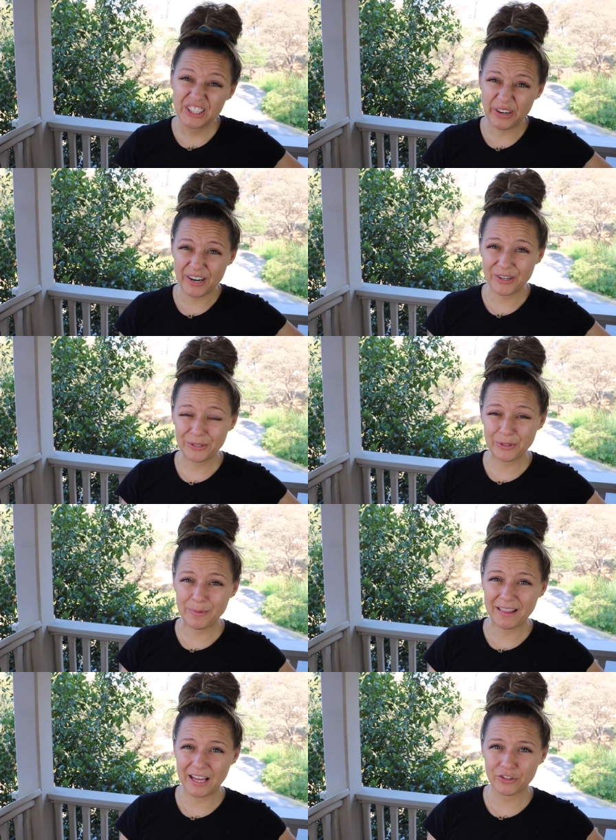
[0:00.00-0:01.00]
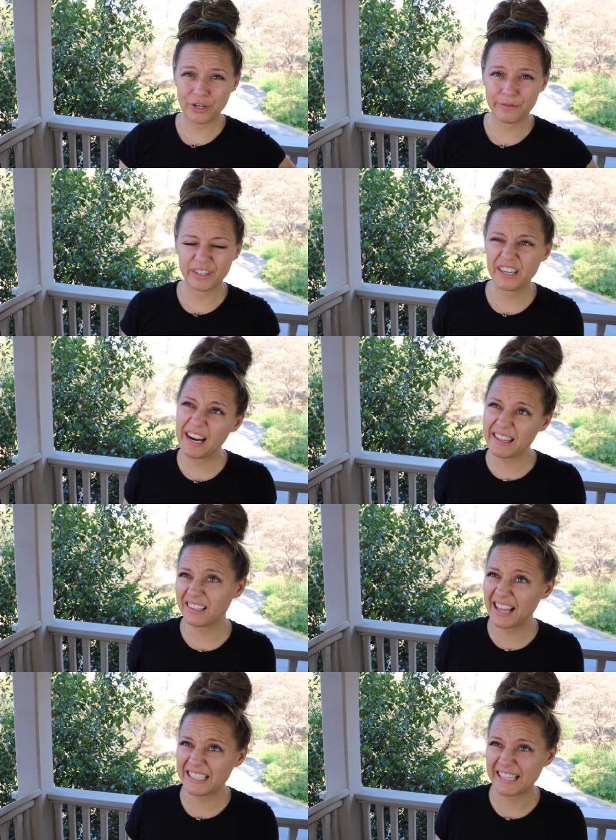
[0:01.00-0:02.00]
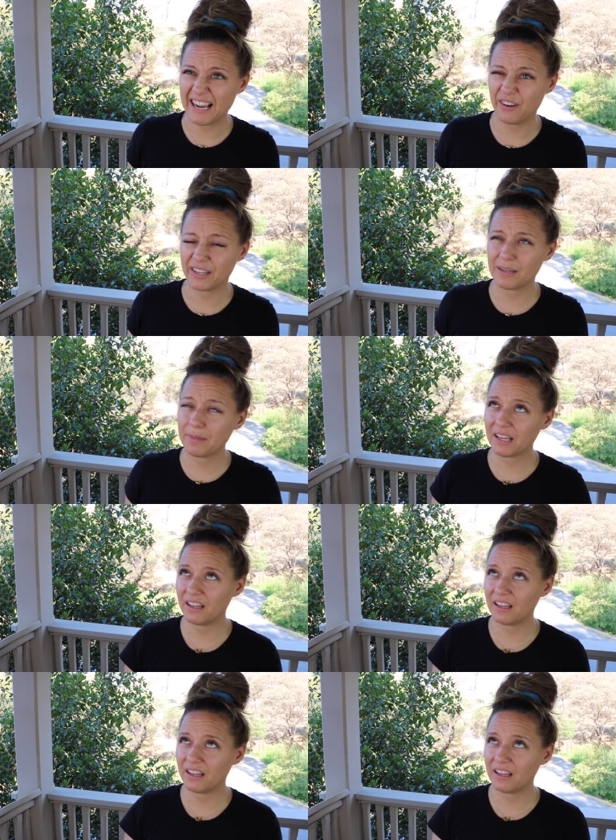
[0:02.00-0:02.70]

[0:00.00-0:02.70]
So I go to switch my laundry over and the light's out, and I'm like,